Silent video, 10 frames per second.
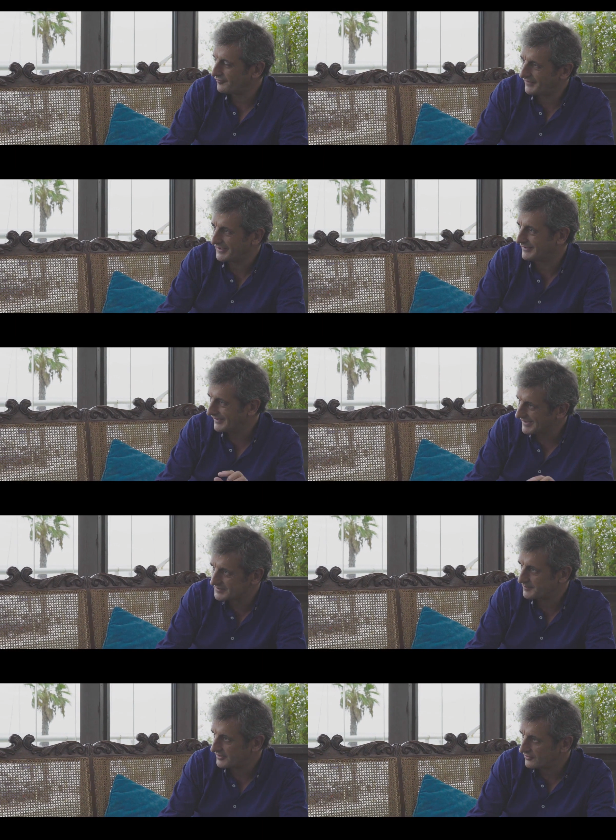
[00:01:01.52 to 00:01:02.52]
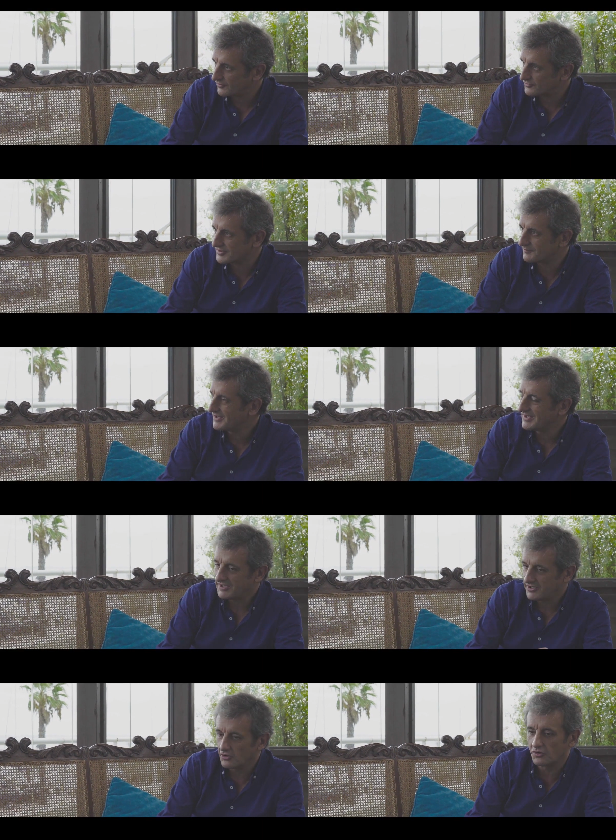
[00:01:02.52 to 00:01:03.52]
to find the last bit, you know.
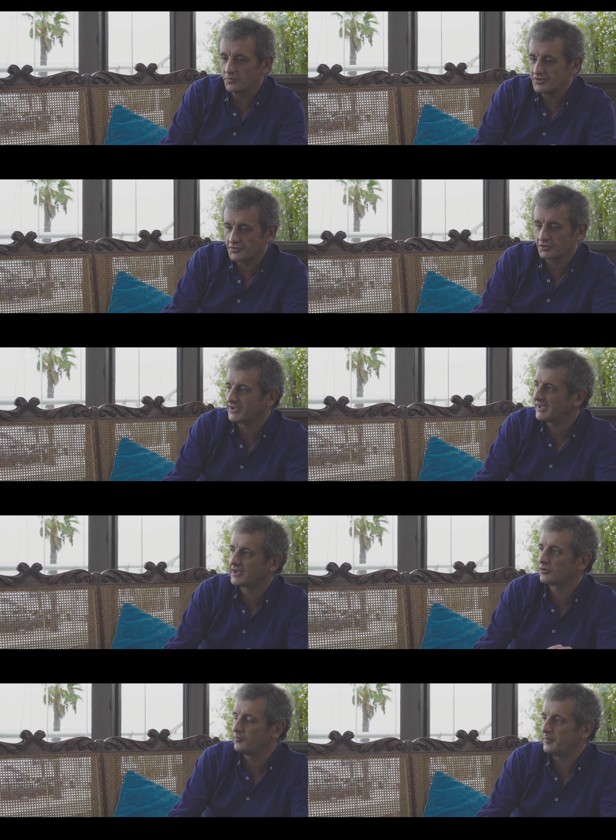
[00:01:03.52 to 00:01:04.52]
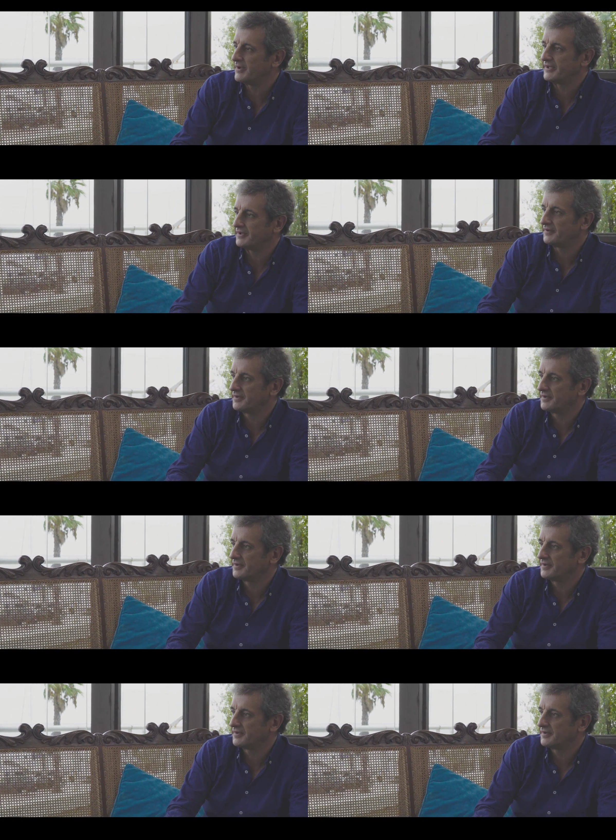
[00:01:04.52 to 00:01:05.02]
He always thought the car could be better.